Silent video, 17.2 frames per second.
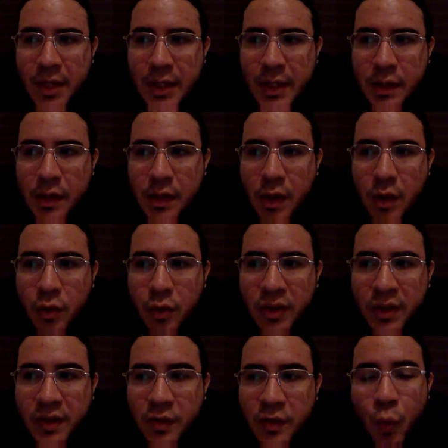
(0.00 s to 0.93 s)
So
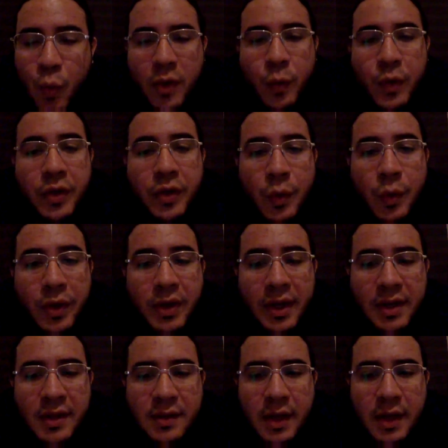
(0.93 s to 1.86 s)
this is what we do in
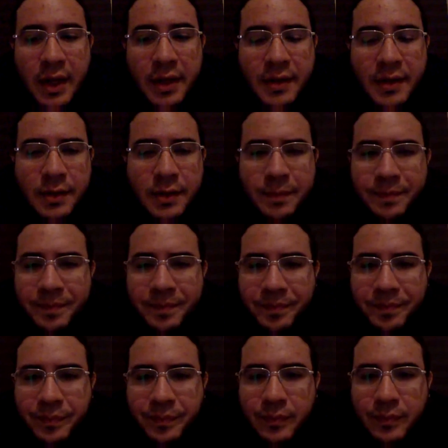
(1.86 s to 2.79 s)
data science.
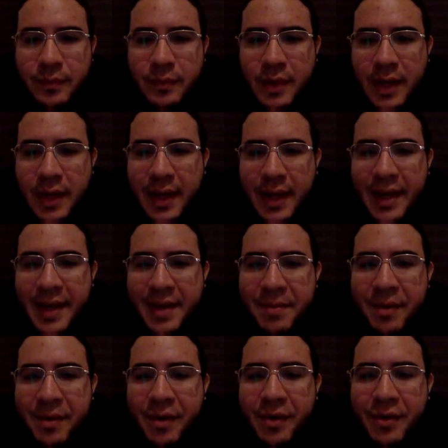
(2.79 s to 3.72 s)
Hey,
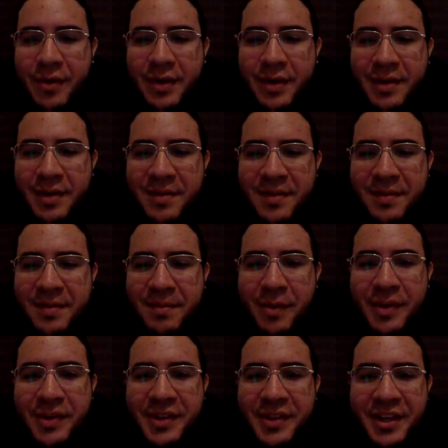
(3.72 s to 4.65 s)

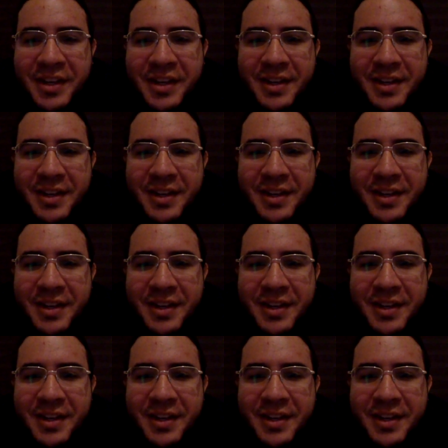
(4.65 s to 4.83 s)
boys here.